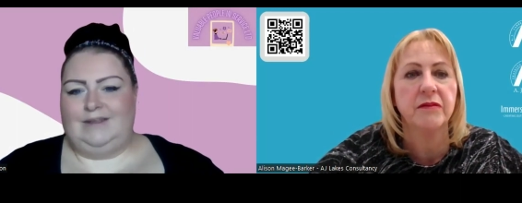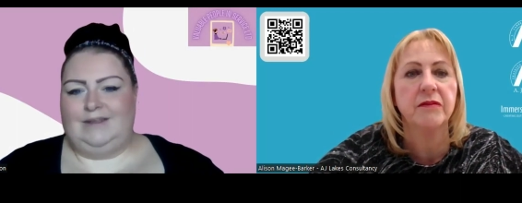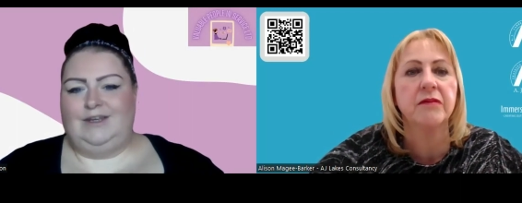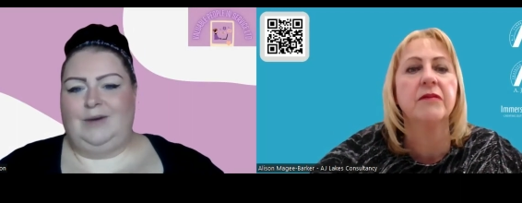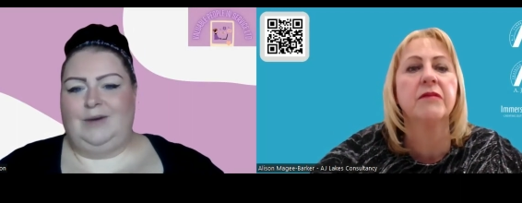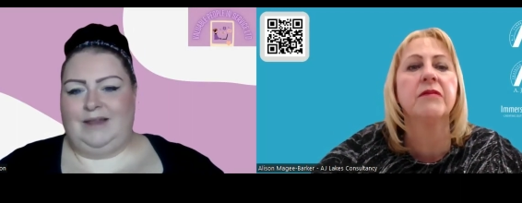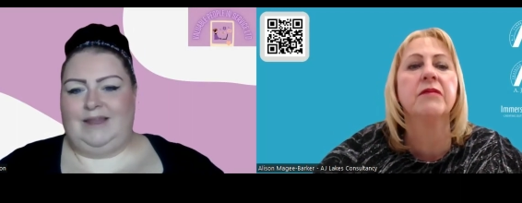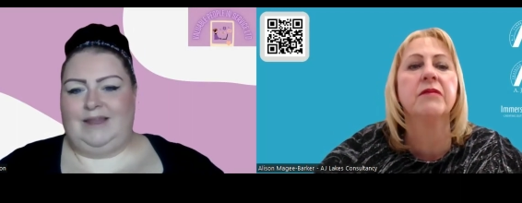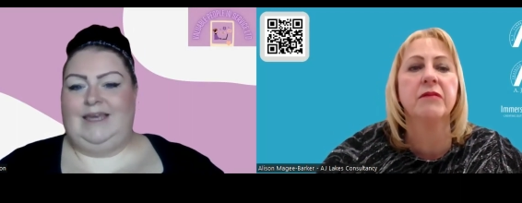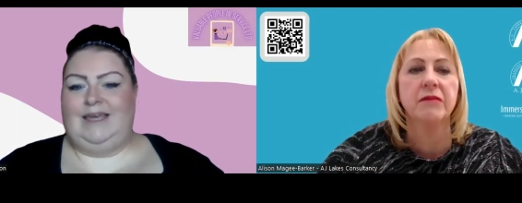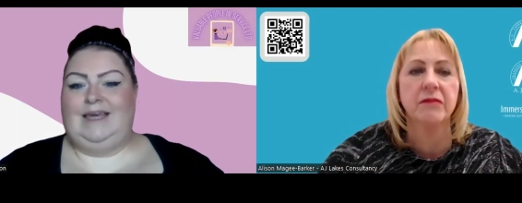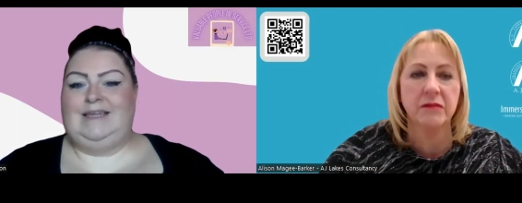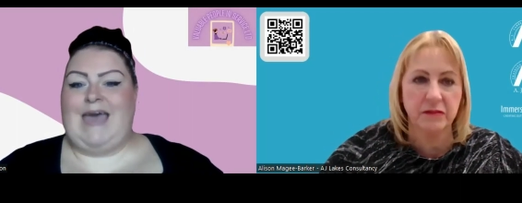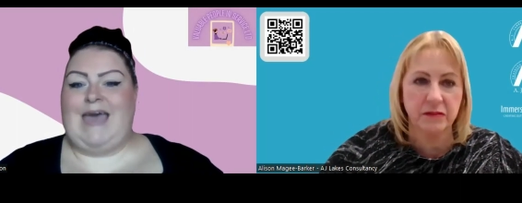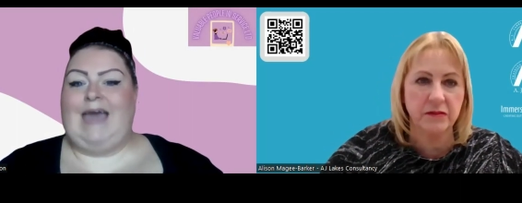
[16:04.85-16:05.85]
Speaker 1: You know, I think
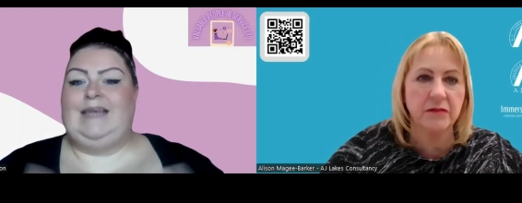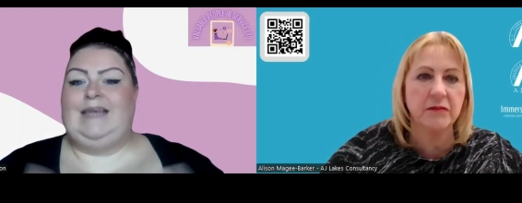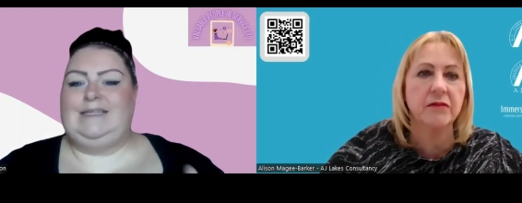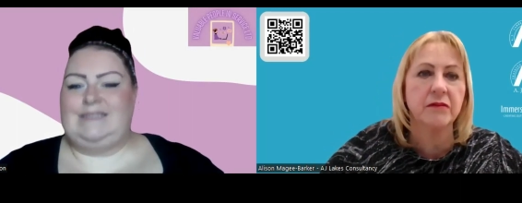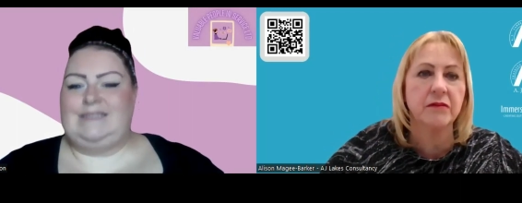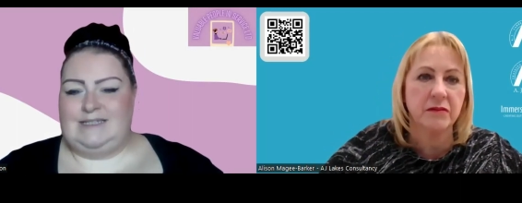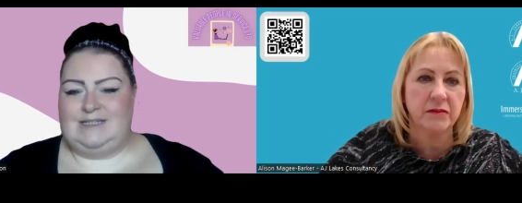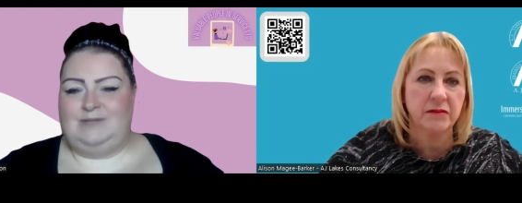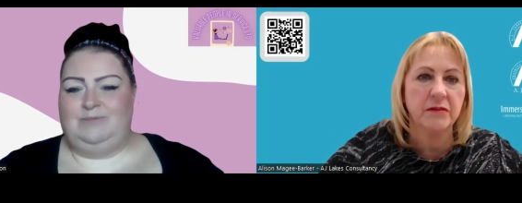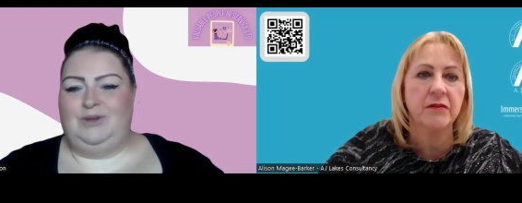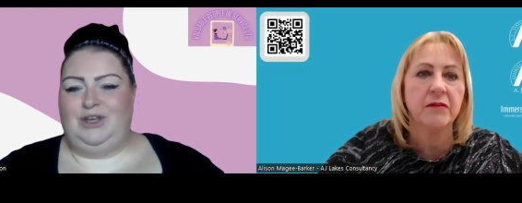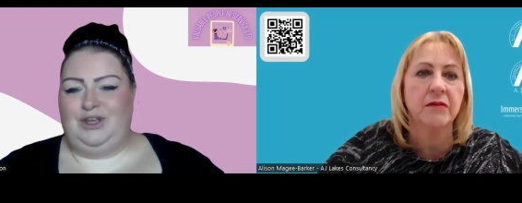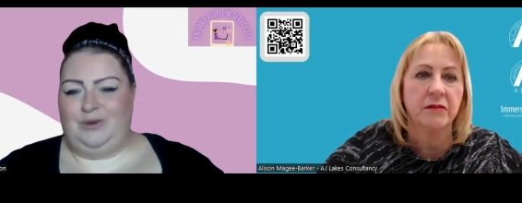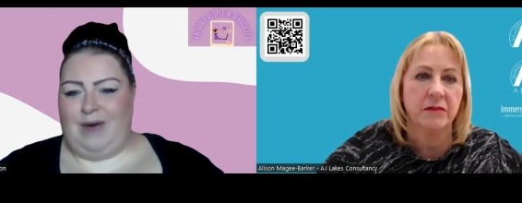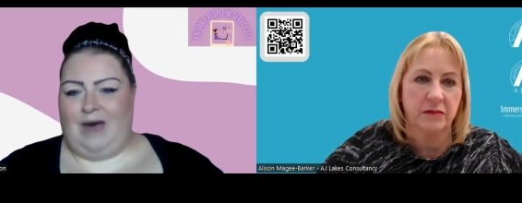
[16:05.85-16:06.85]
it is any system that
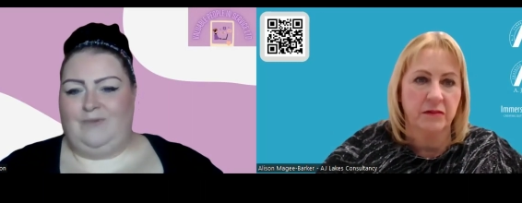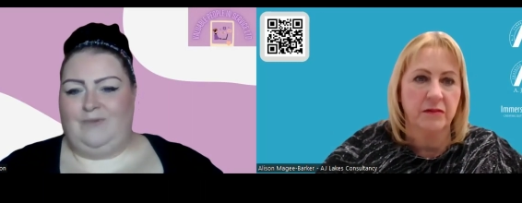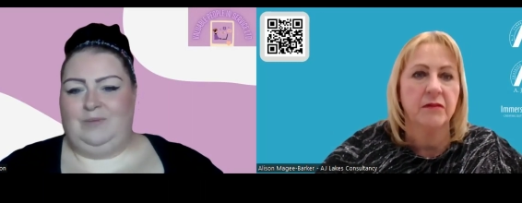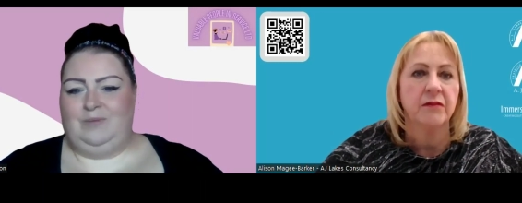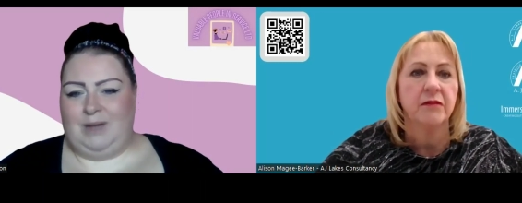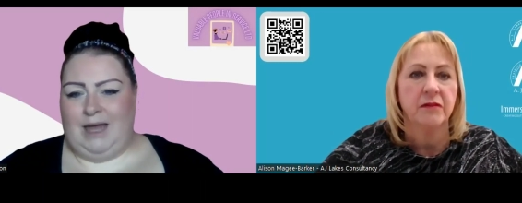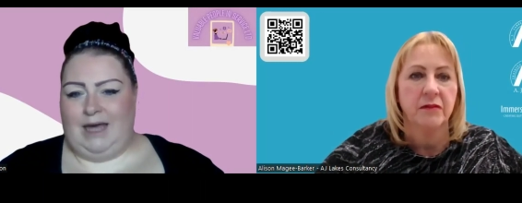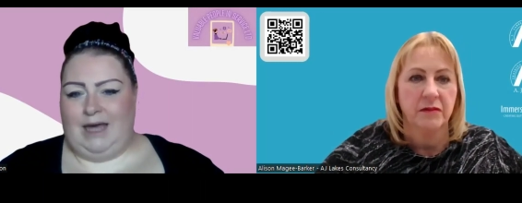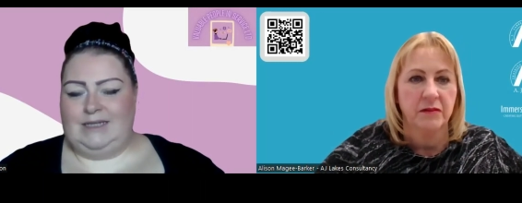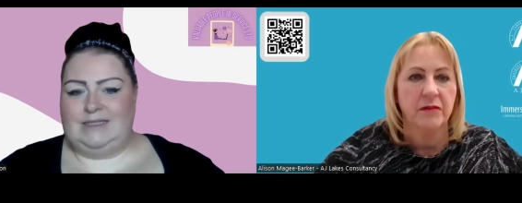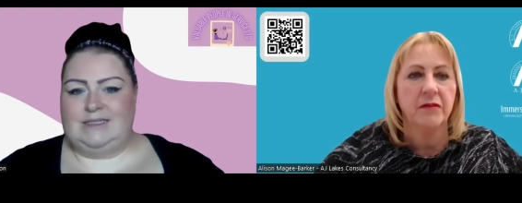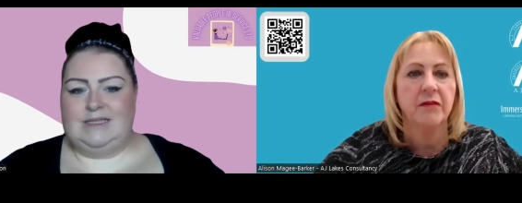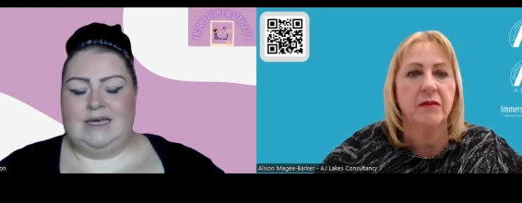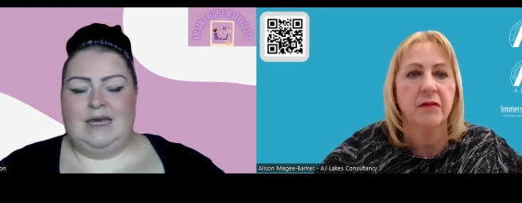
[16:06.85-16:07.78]
you have in place.